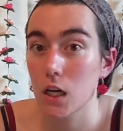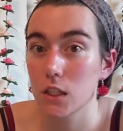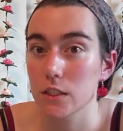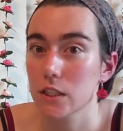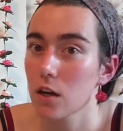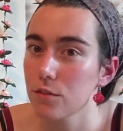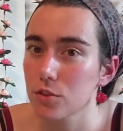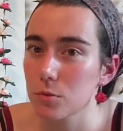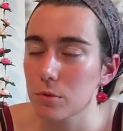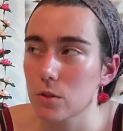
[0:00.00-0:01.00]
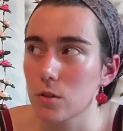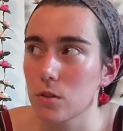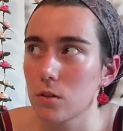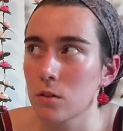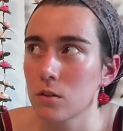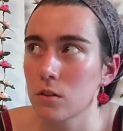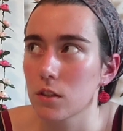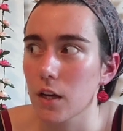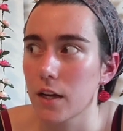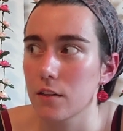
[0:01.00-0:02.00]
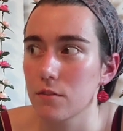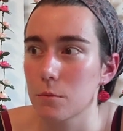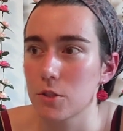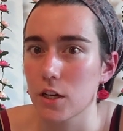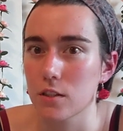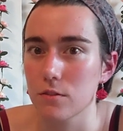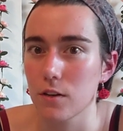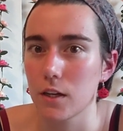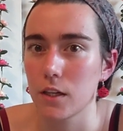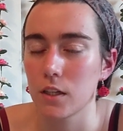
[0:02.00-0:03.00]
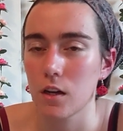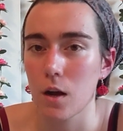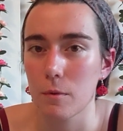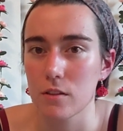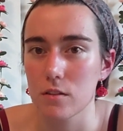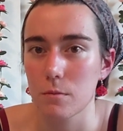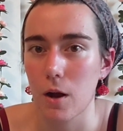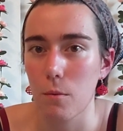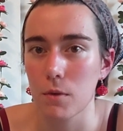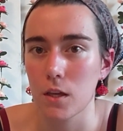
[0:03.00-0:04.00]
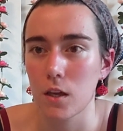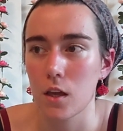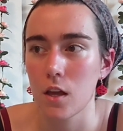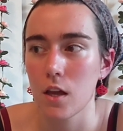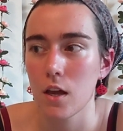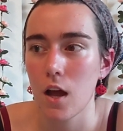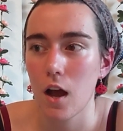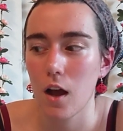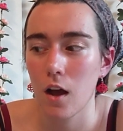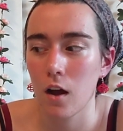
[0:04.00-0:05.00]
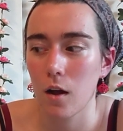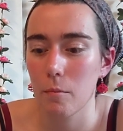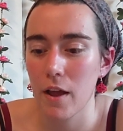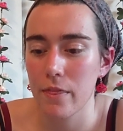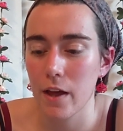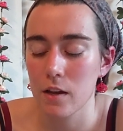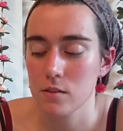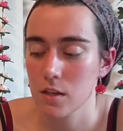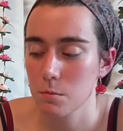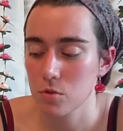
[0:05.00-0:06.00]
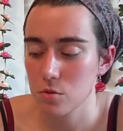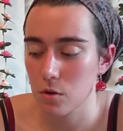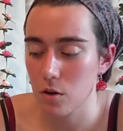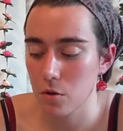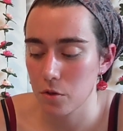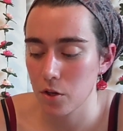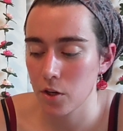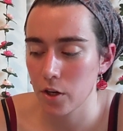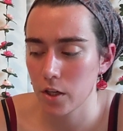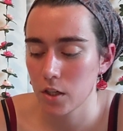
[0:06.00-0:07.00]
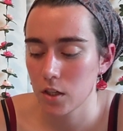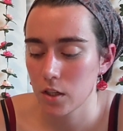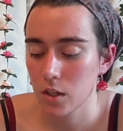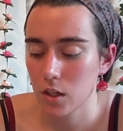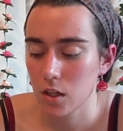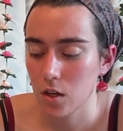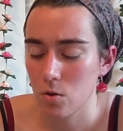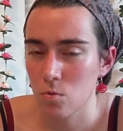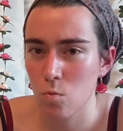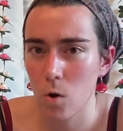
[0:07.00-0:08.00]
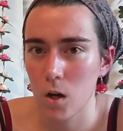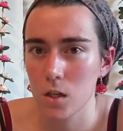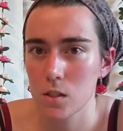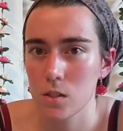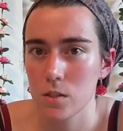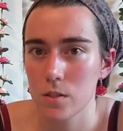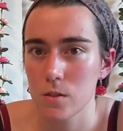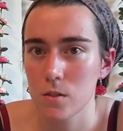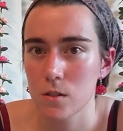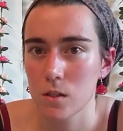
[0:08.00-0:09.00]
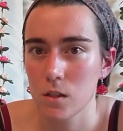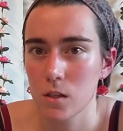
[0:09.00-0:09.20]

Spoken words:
uncomfortable, kind of objectifying comments about me. And that same store owner was